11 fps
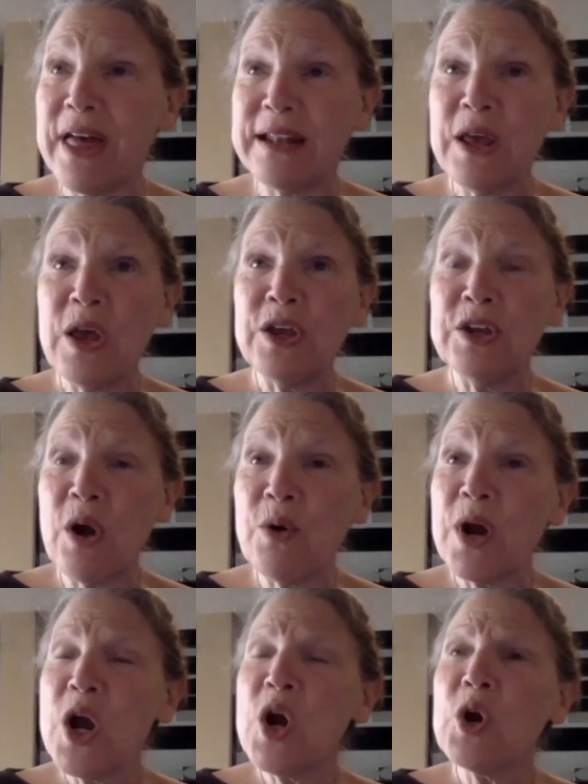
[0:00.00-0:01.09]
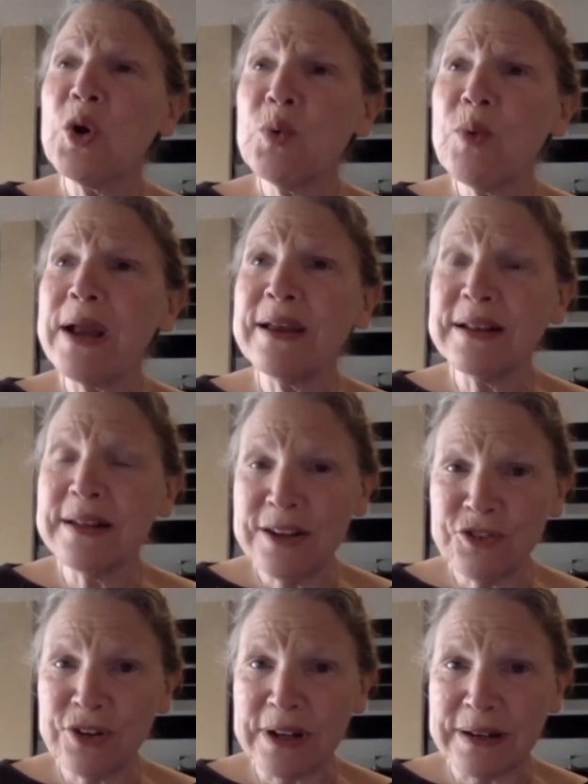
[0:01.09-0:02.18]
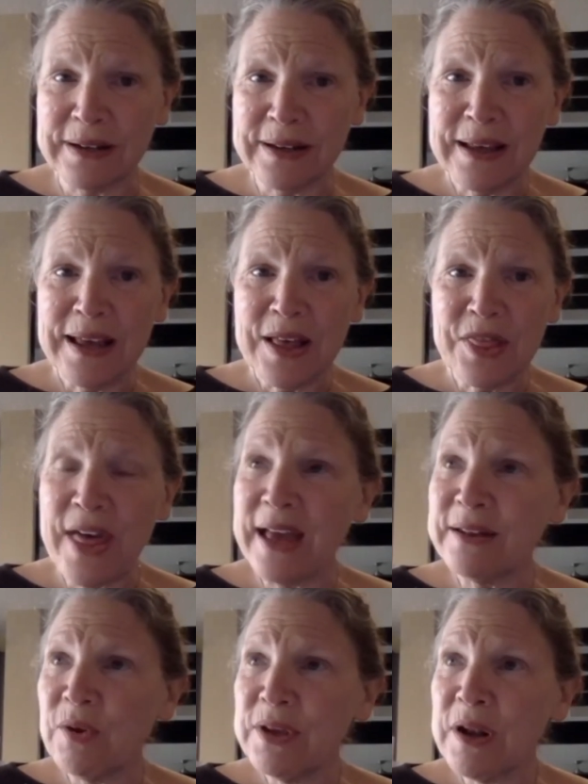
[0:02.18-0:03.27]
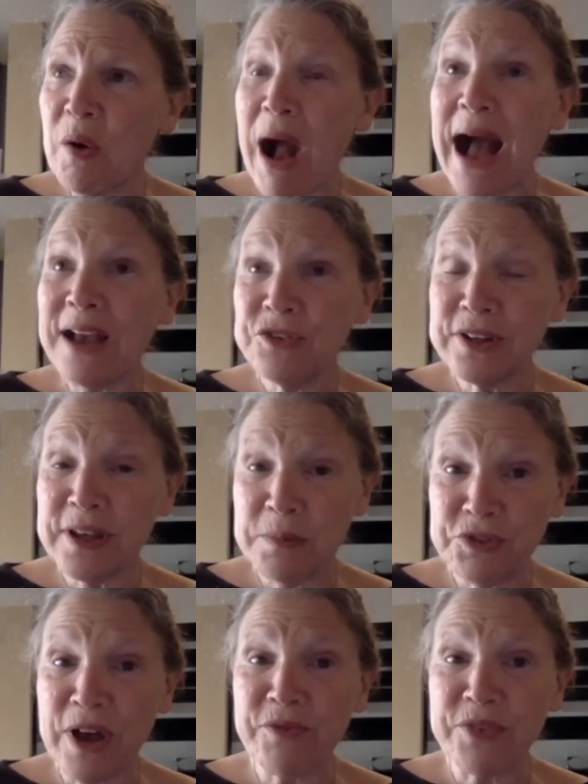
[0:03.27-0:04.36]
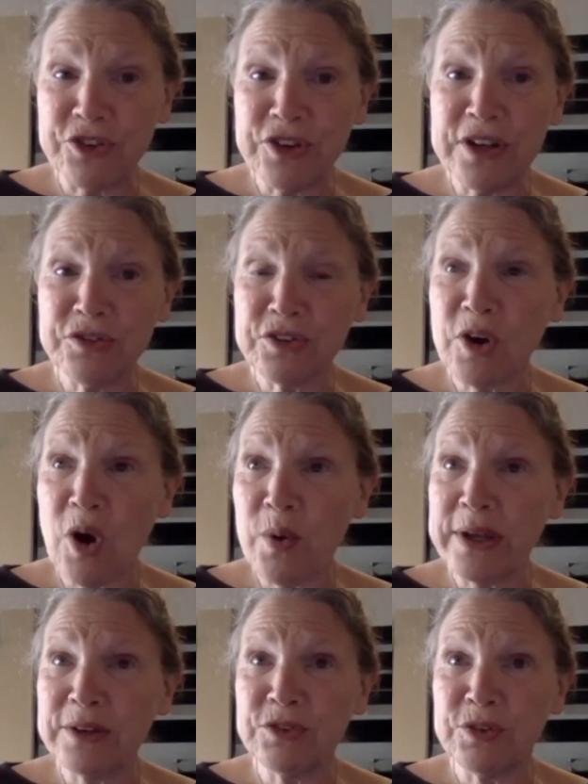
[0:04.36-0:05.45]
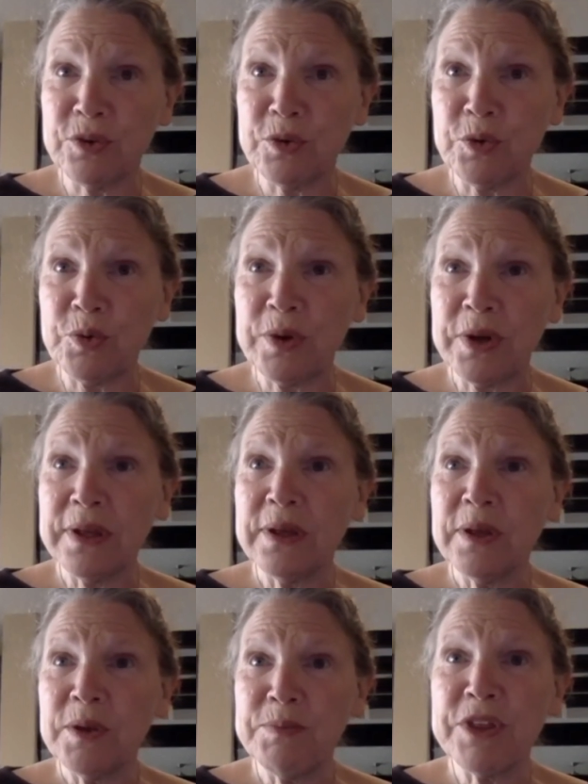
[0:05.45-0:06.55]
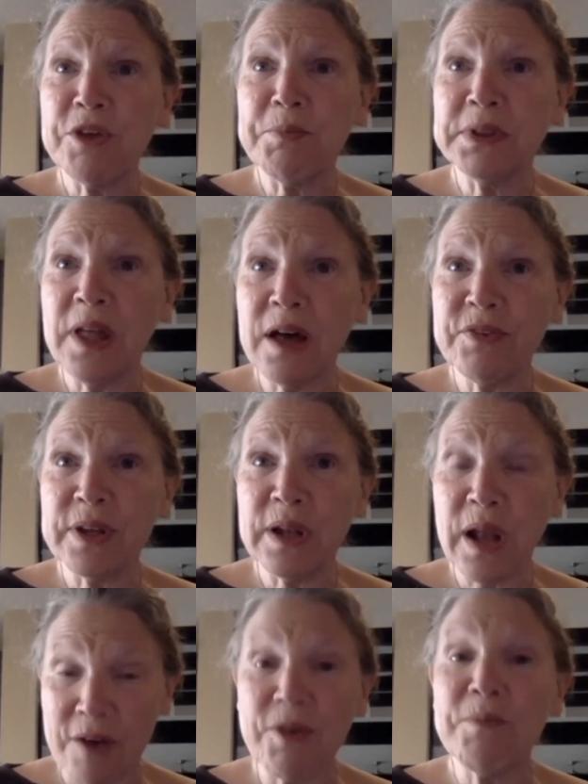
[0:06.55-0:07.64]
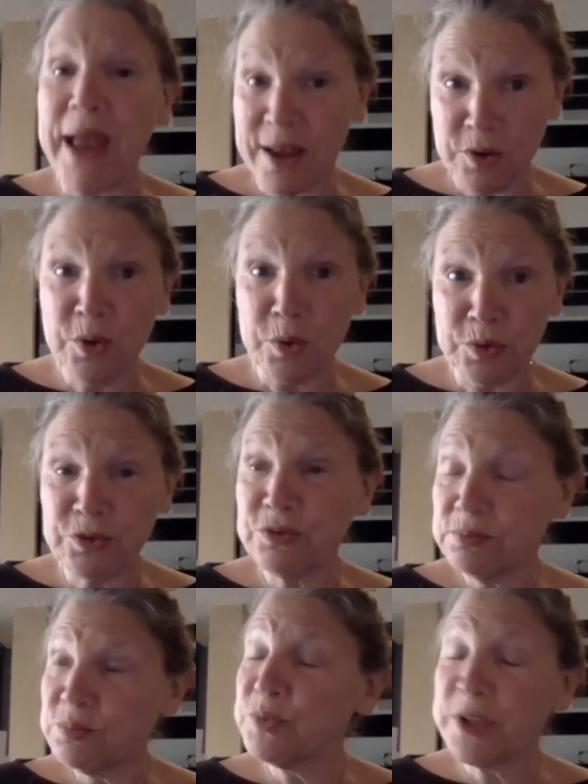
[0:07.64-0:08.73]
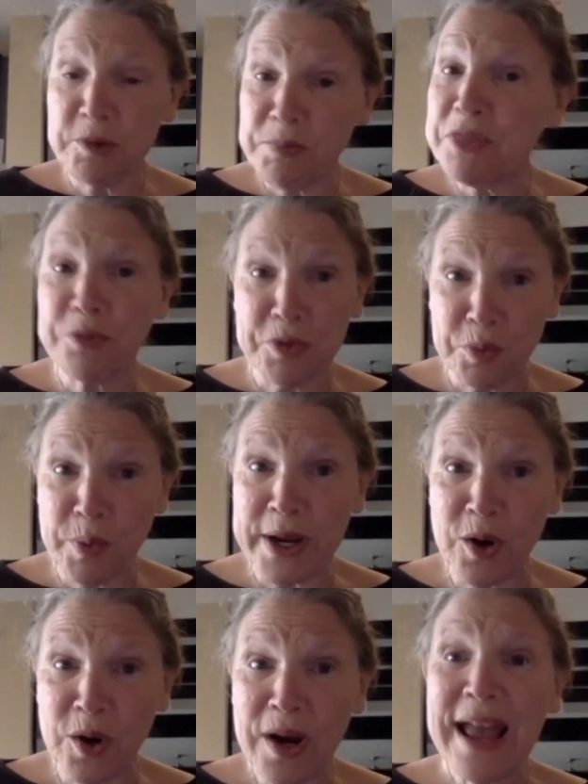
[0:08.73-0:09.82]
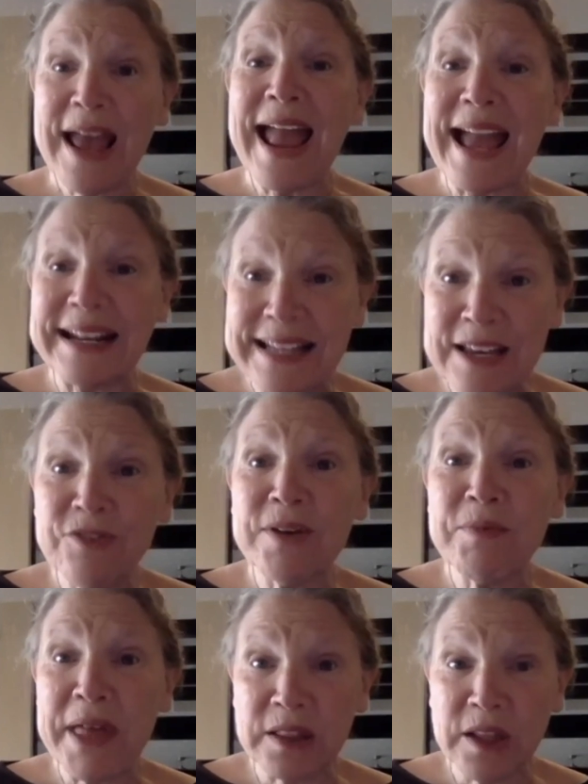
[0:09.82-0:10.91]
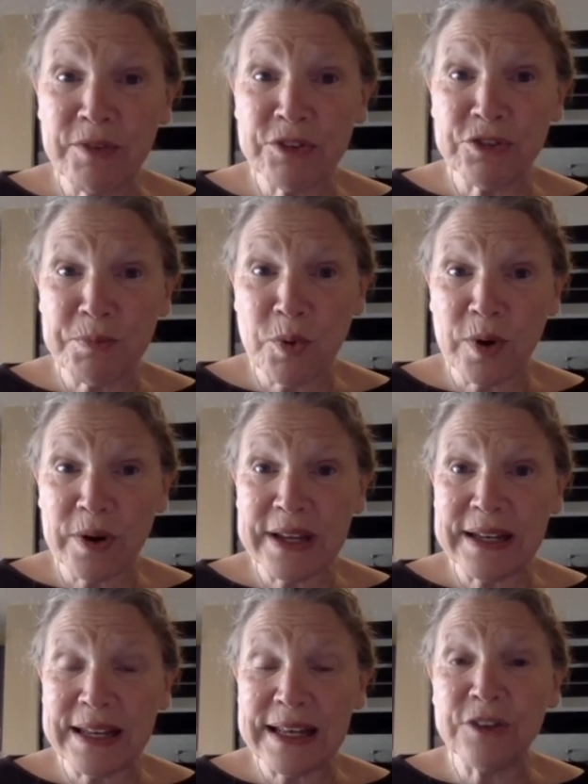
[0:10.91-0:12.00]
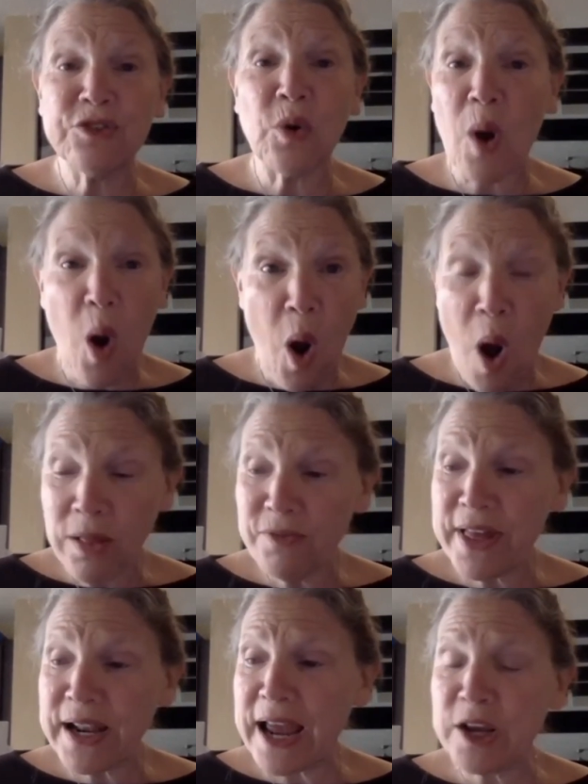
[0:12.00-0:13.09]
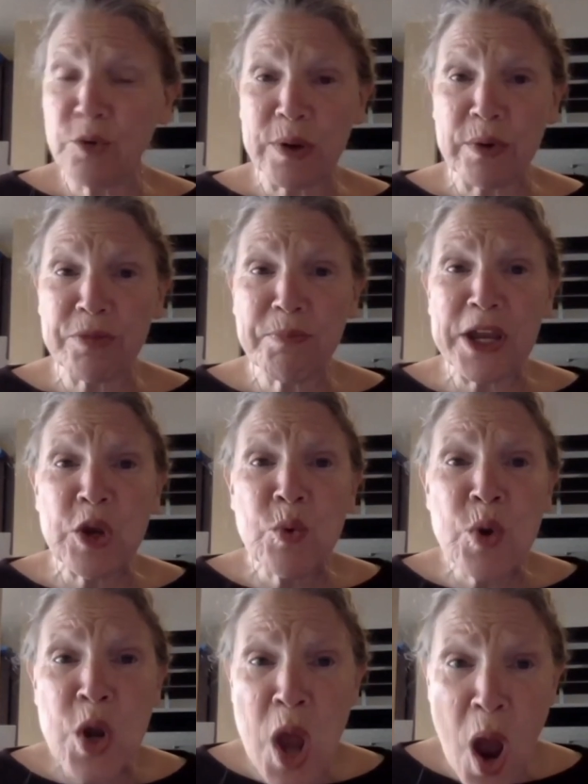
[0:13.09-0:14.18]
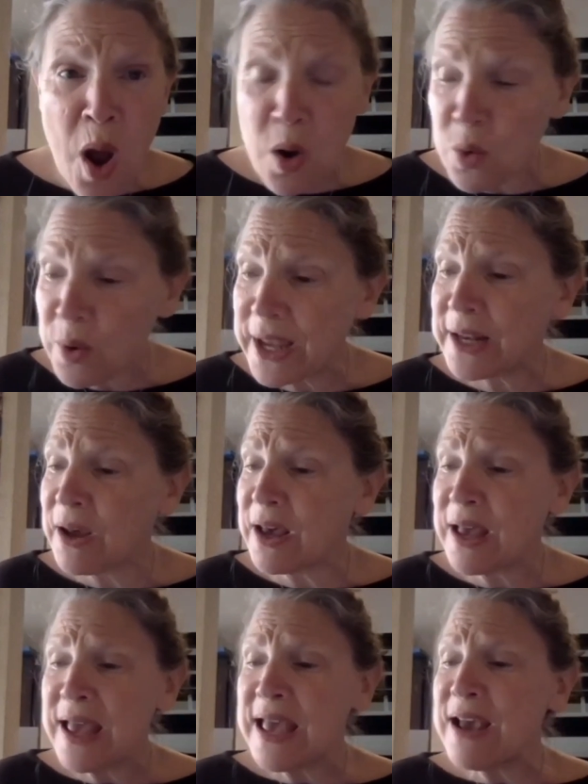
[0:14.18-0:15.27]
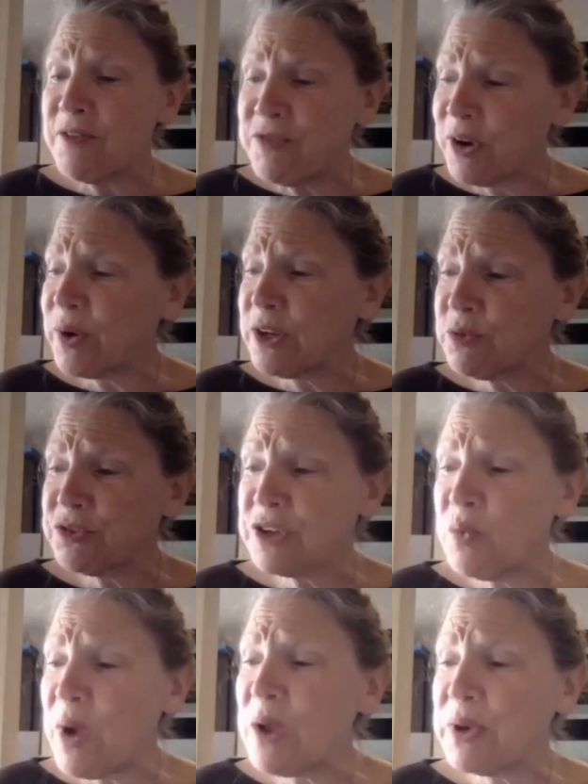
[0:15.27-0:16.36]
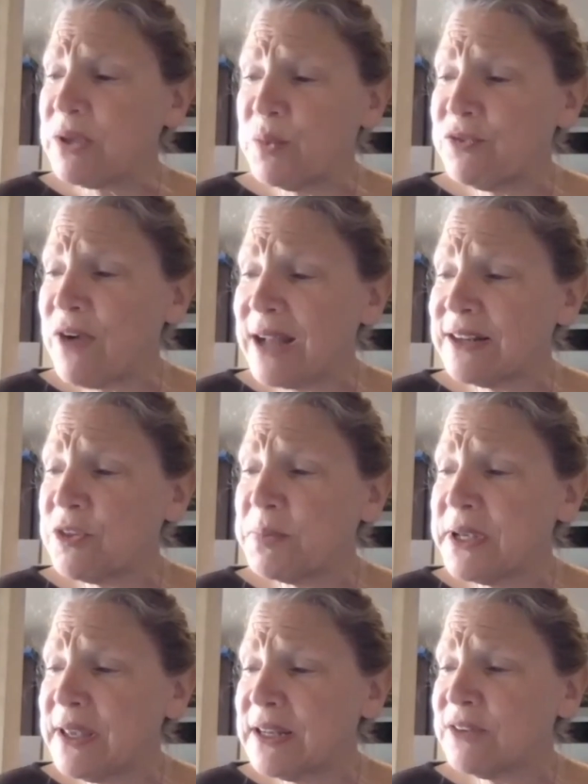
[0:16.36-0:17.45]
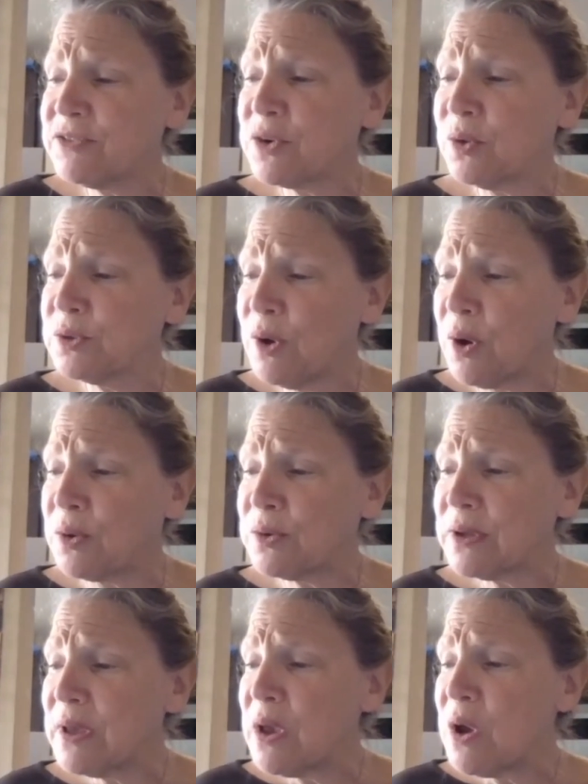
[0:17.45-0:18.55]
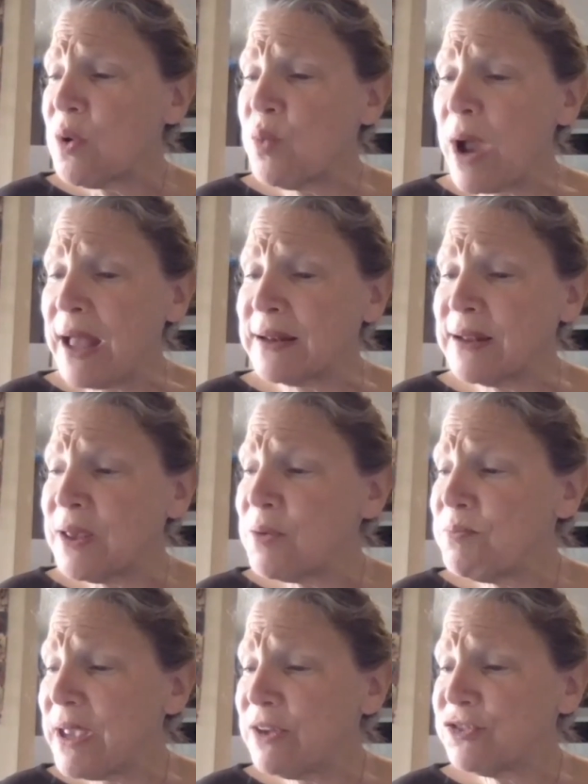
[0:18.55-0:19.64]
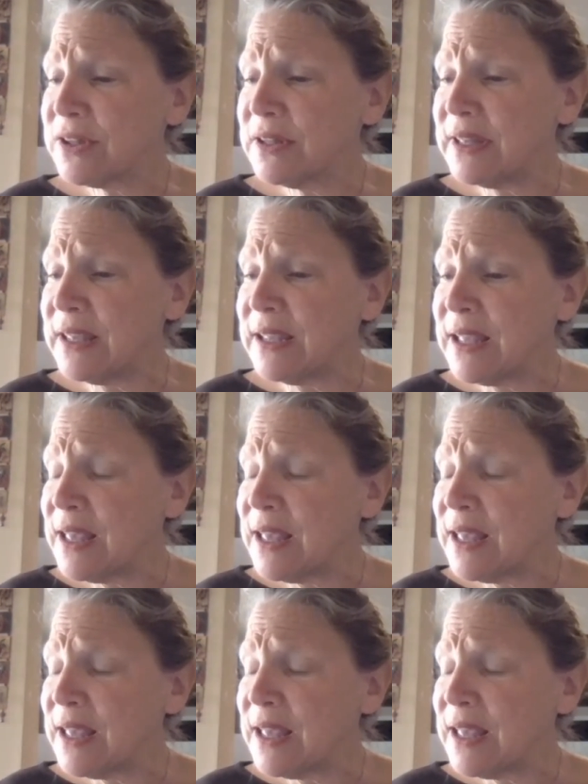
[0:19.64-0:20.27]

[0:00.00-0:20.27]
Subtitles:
that, her recognition that, Isaac himself, that she is going to be the beloved of a man who's really been through the ringer and give him that love and support he needs. So all of that I agree with. But, in a very interesting way, we find at the beginning of Toldot, when basically,